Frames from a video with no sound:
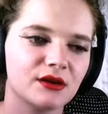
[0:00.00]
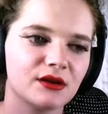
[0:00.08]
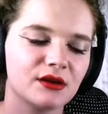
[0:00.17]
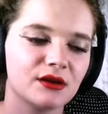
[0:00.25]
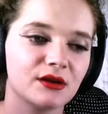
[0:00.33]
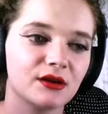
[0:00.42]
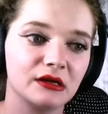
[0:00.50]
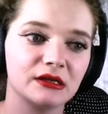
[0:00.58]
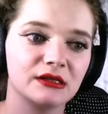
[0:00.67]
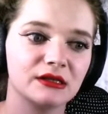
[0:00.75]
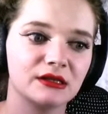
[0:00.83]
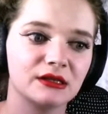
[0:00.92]

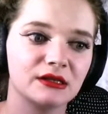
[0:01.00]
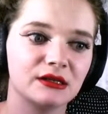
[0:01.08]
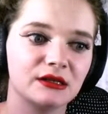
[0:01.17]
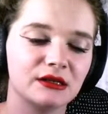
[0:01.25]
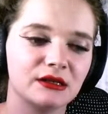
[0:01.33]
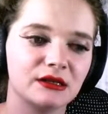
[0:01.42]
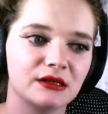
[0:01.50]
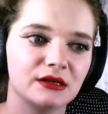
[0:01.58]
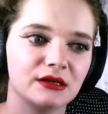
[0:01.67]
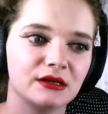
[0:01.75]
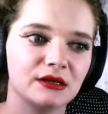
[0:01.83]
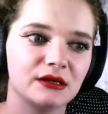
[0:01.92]

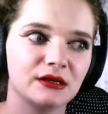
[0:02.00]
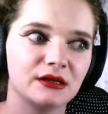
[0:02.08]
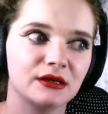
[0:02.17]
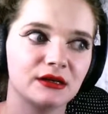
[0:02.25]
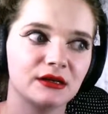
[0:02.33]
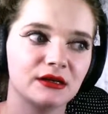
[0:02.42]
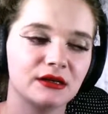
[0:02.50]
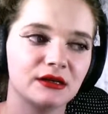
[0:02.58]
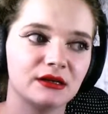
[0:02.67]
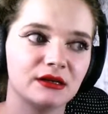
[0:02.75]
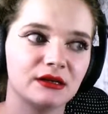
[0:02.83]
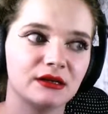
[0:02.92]

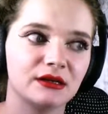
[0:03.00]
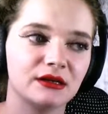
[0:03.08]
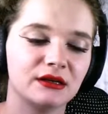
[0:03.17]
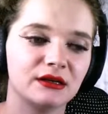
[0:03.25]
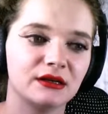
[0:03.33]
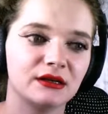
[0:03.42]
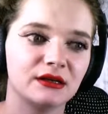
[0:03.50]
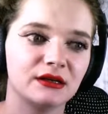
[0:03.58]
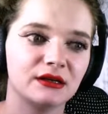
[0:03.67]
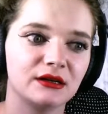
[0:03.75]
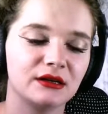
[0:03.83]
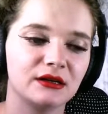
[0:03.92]

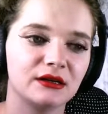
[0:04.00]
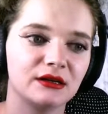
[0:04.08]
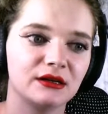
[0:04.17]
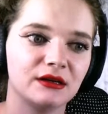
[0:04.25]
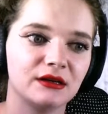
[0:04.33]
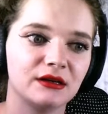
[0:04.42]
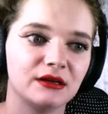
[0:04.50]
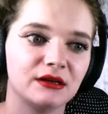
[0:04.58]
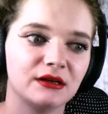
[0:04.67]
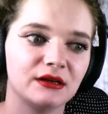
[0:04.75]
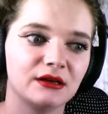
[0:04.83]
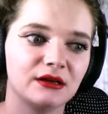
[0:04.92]

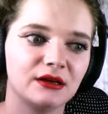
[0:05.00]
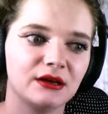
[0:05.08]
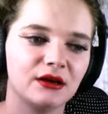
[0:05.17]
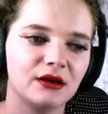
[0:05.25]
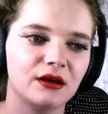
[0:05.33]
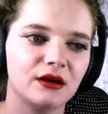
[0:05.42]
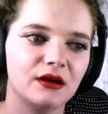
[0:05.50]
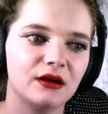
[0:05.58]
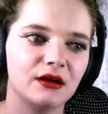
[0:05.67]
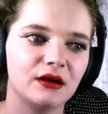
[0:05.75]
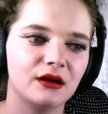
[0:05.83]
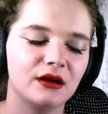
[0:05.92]

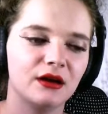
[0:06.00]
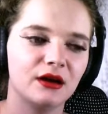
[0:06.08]
No one is speaking in this clip.